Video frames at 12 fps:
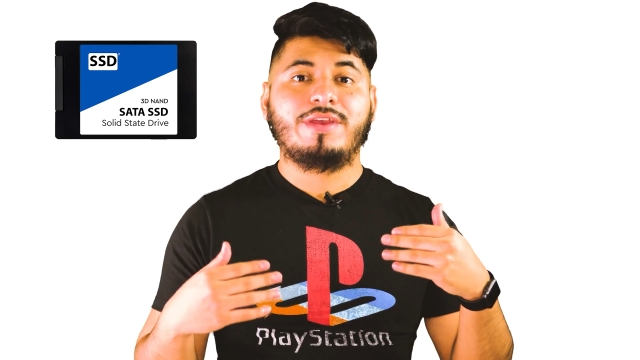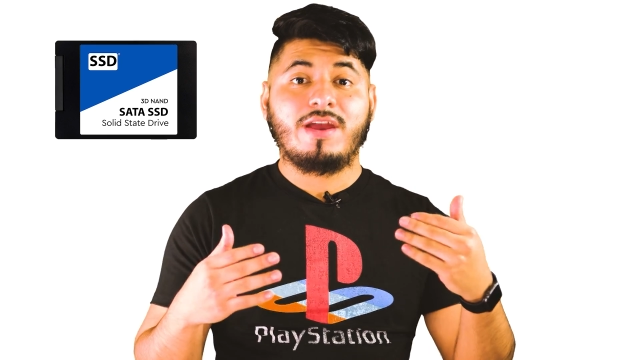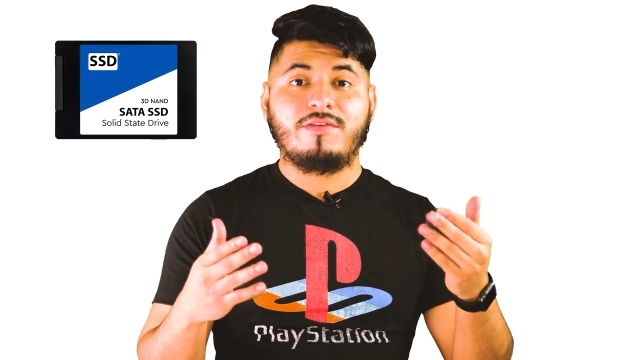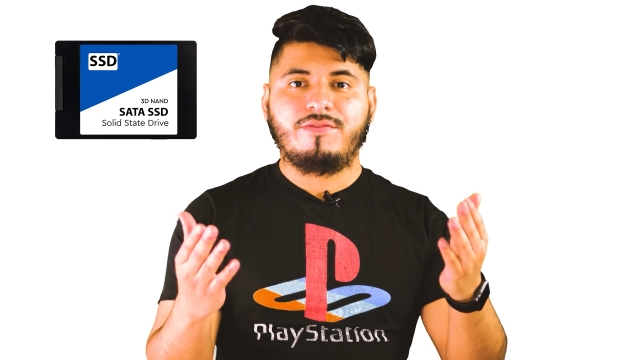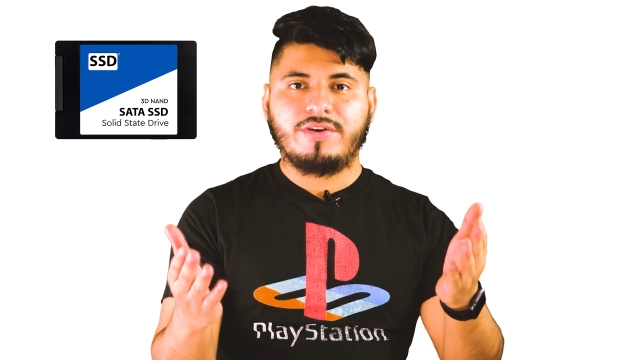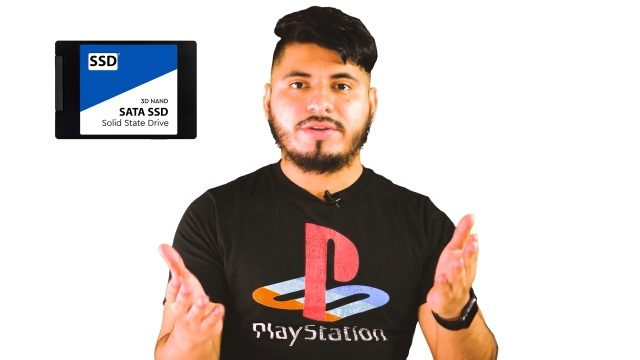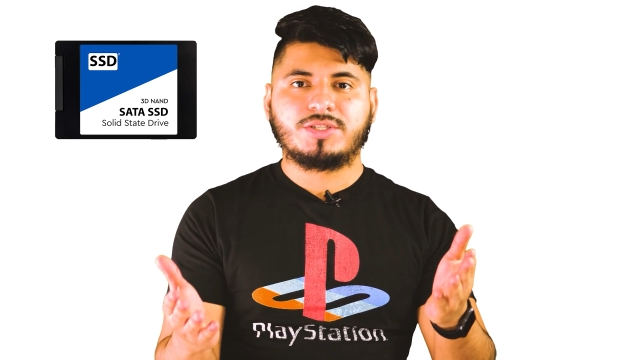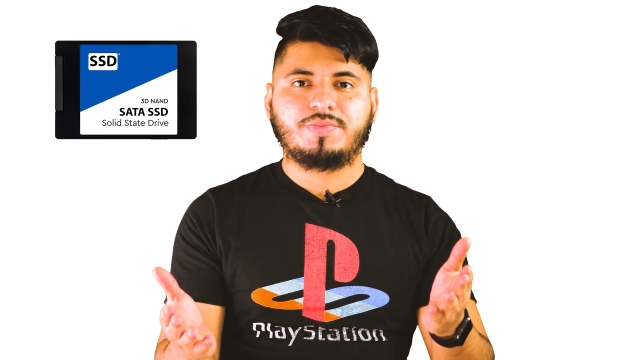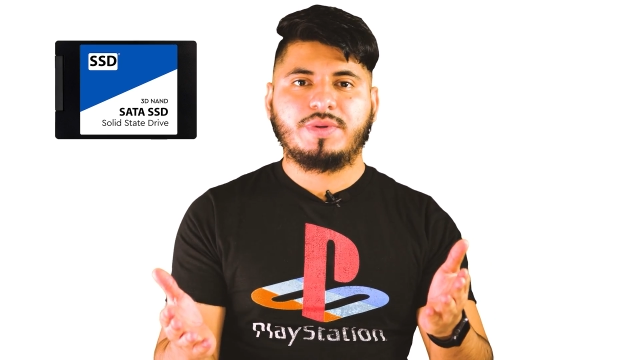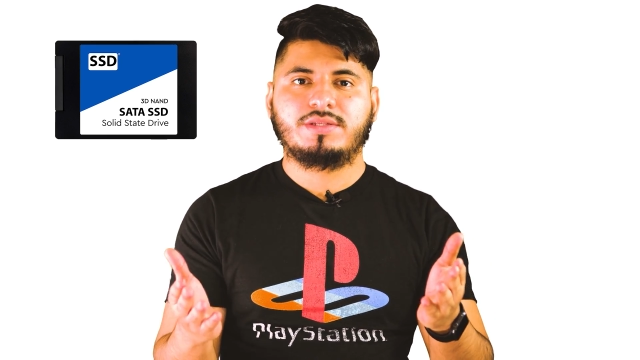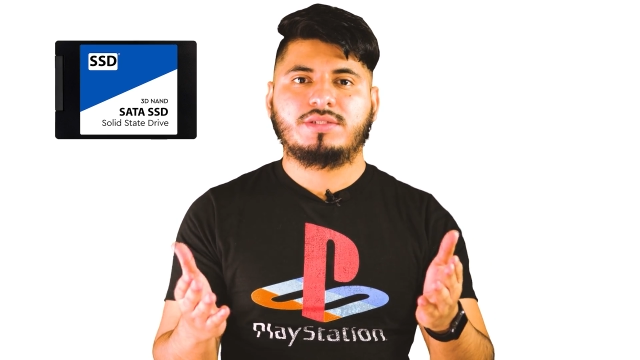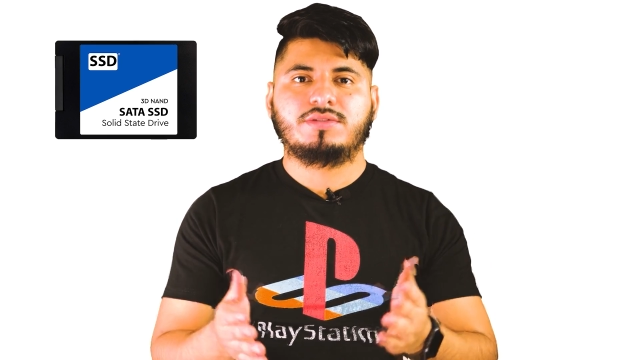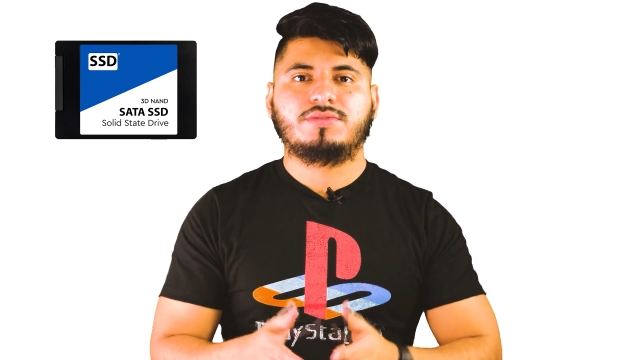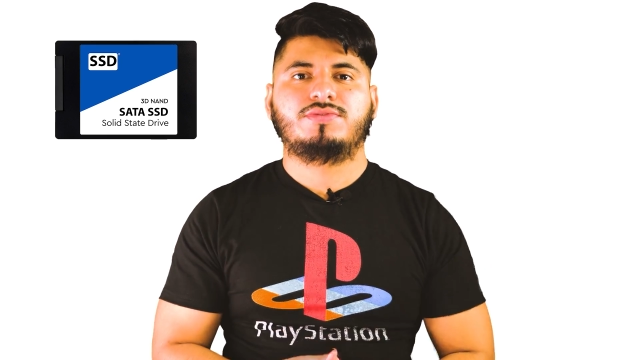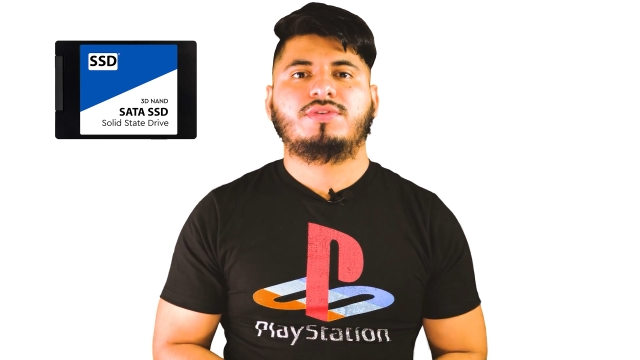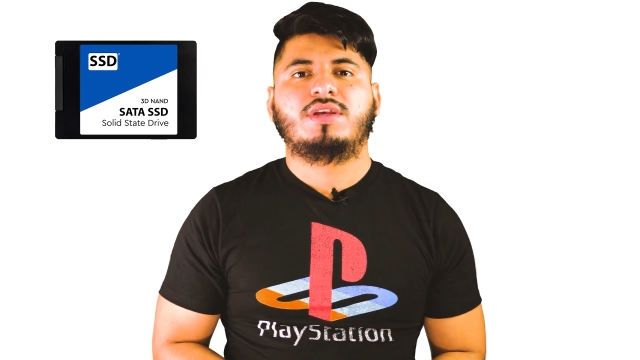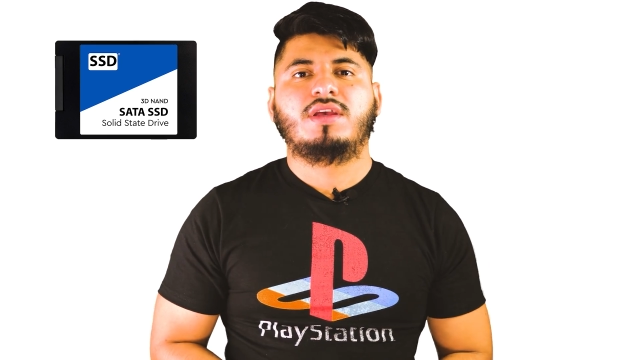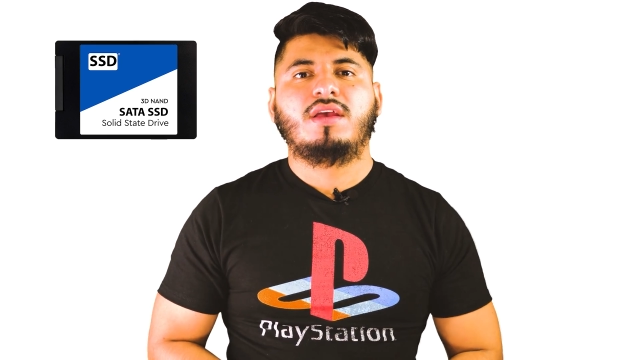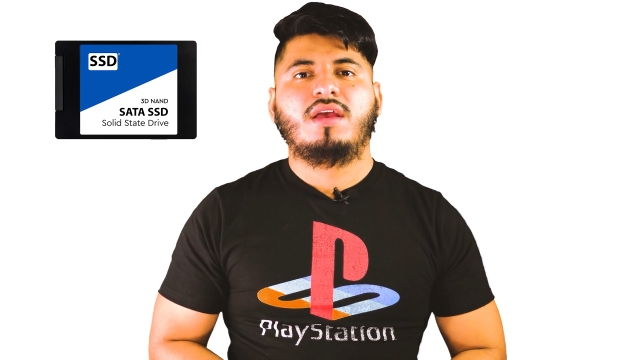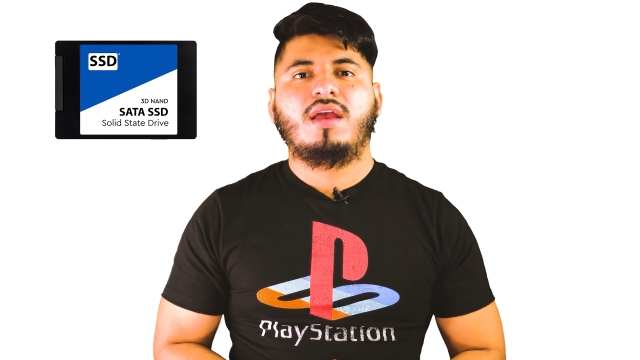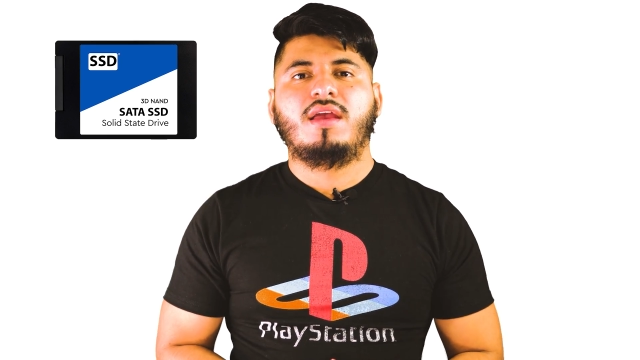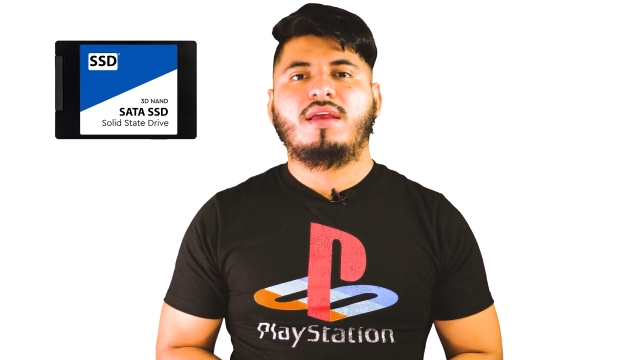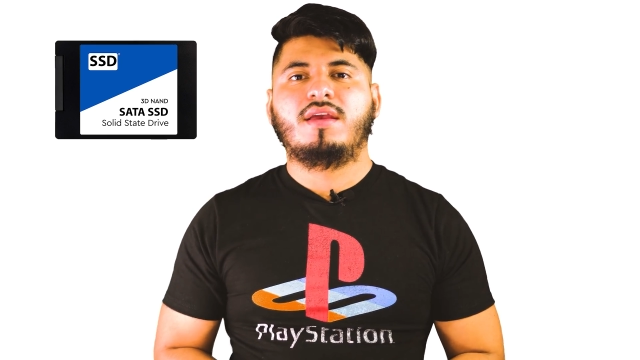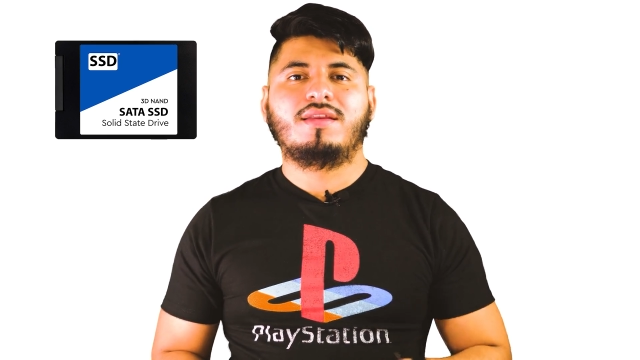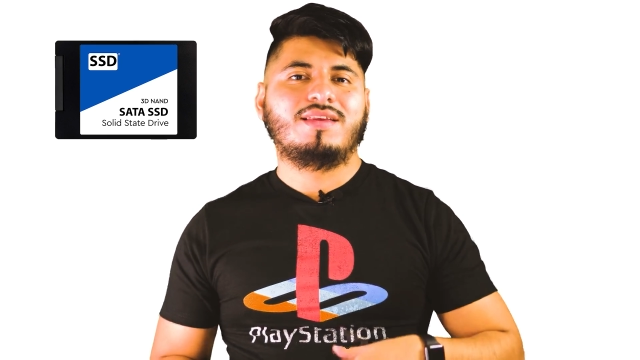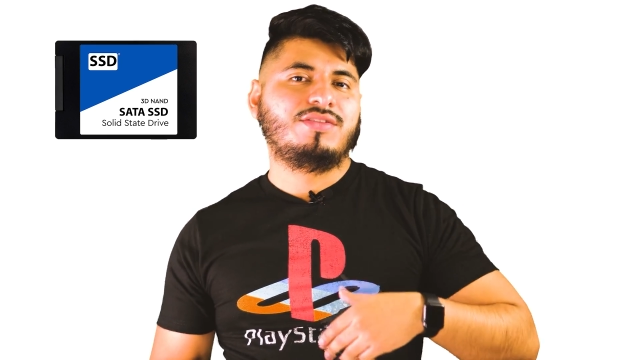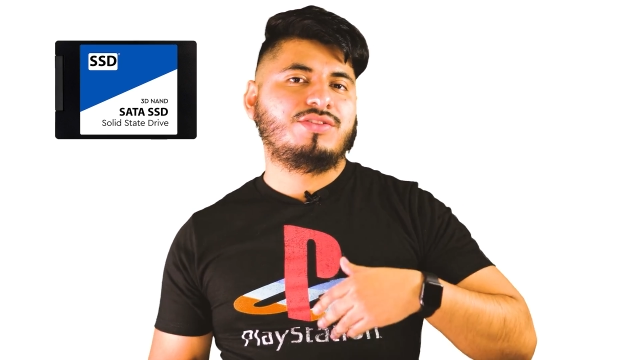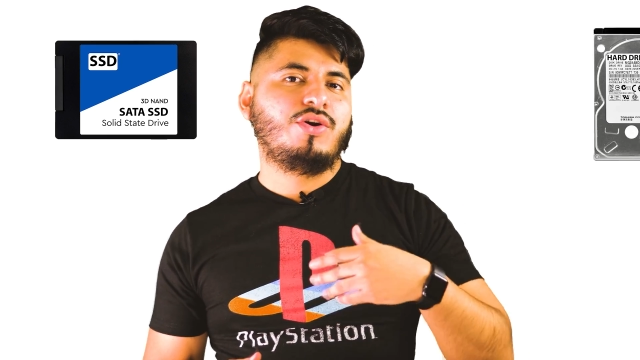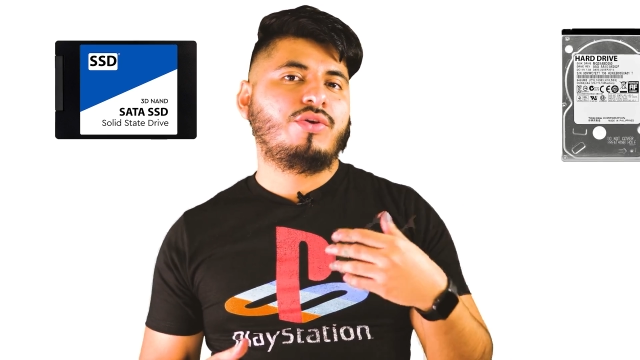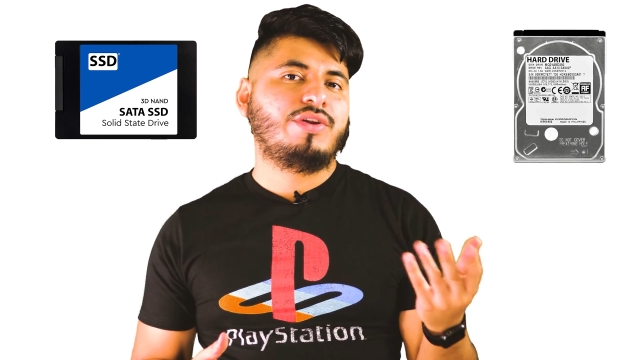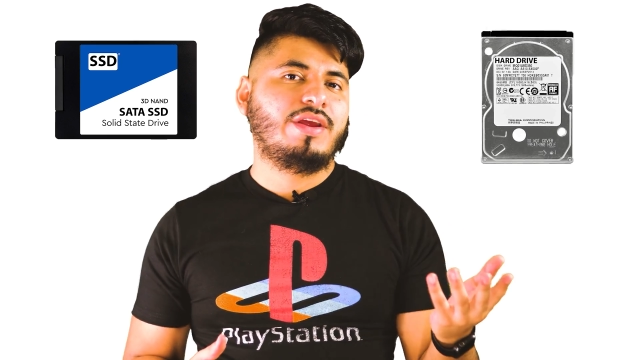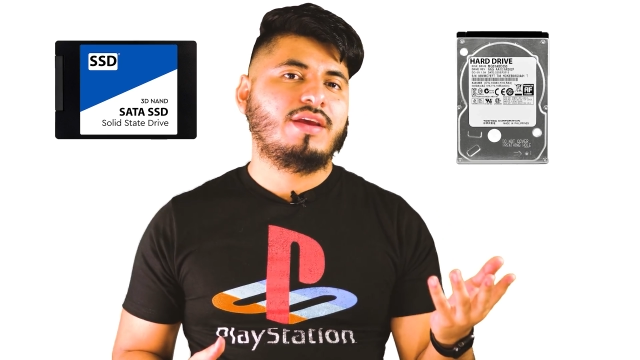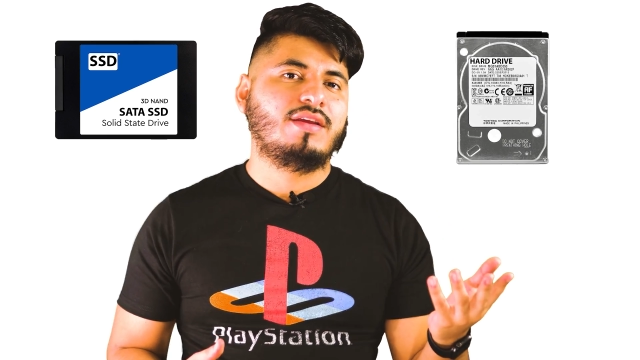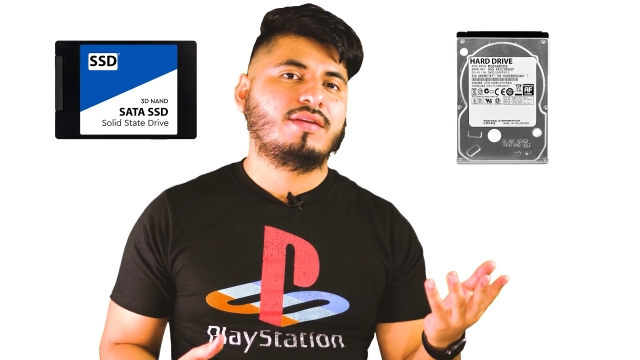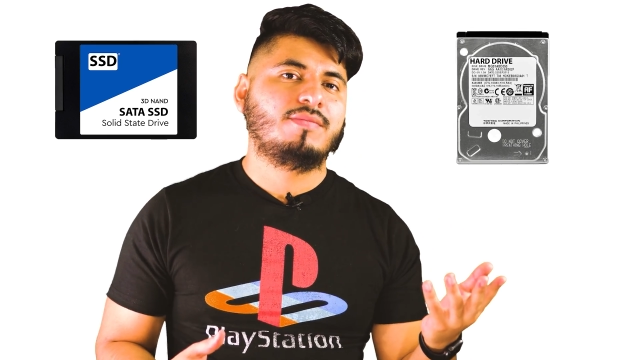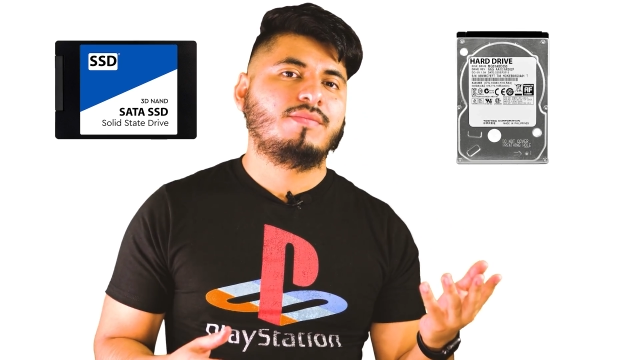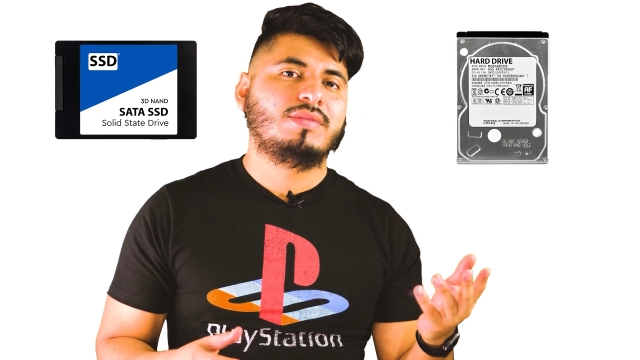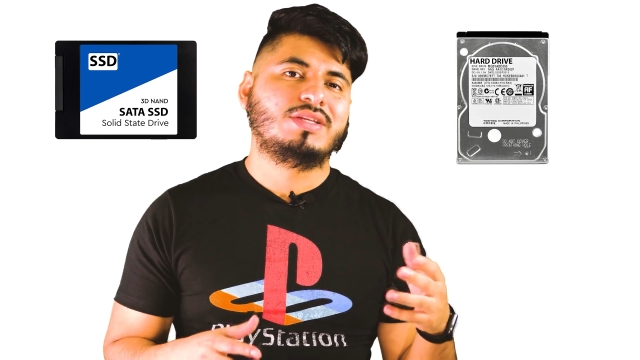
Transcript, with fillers: they are very expensive. And in the other hand,